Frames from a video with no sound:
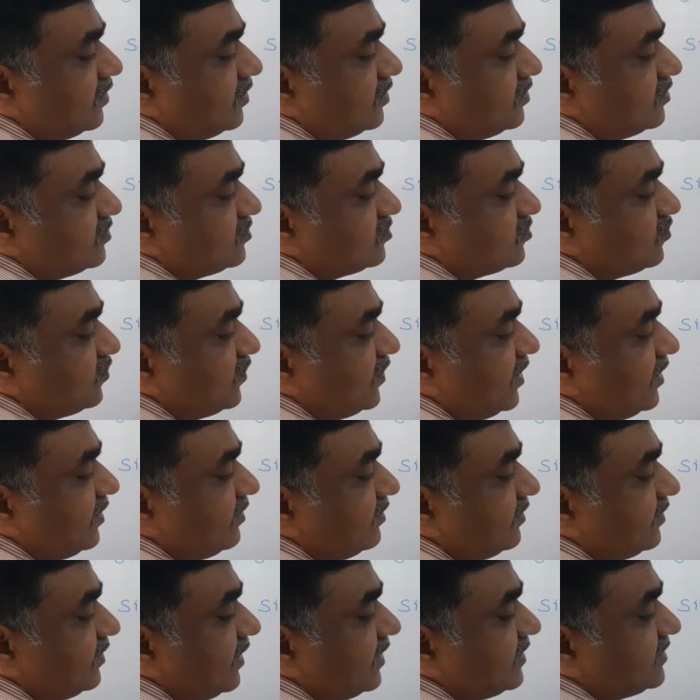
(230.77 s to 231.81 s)
square
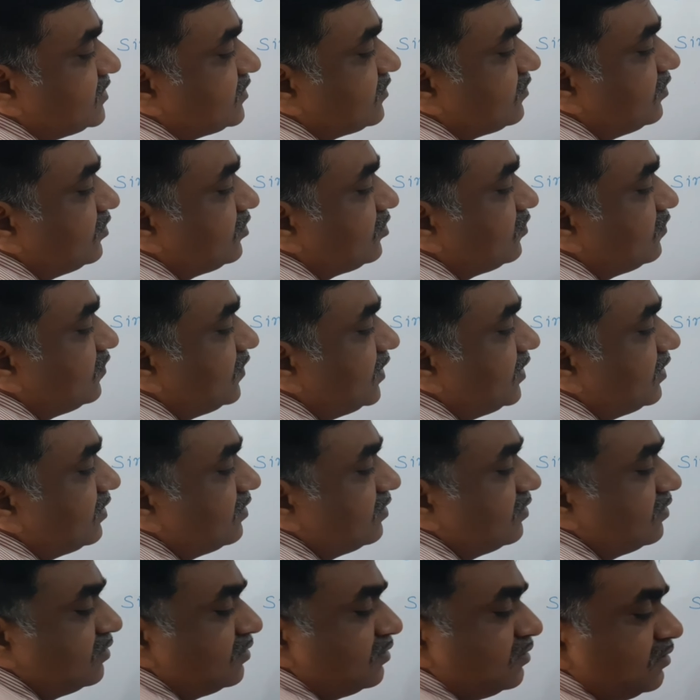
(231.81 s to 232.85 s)
theta is equal to 1.
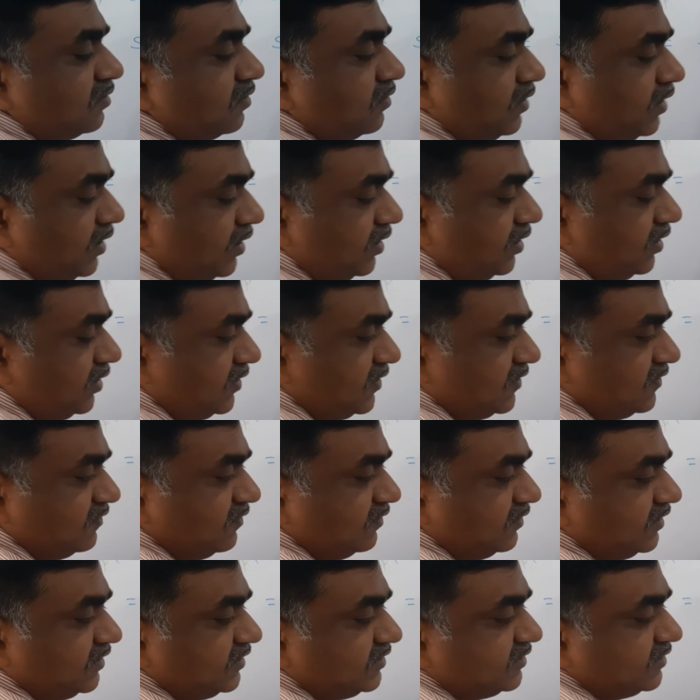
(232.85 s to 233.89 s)
Okay, so
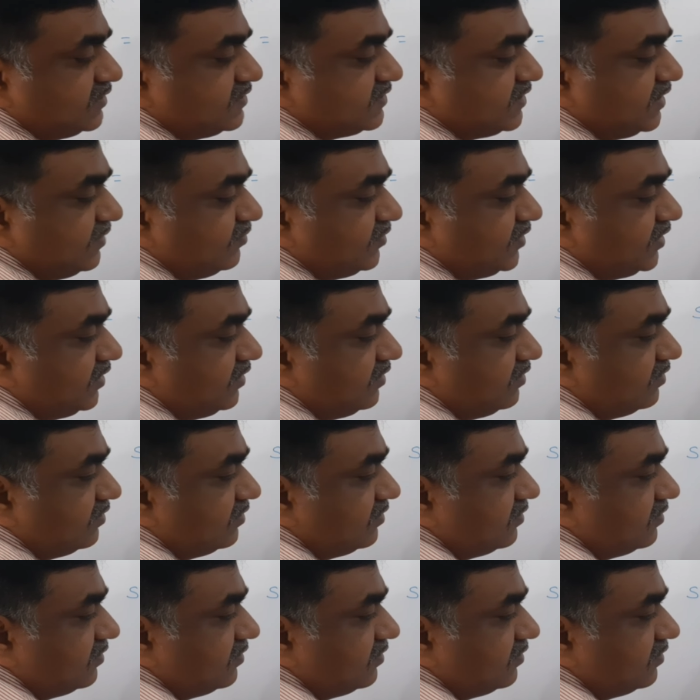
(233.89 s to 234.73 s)
this is the same thing,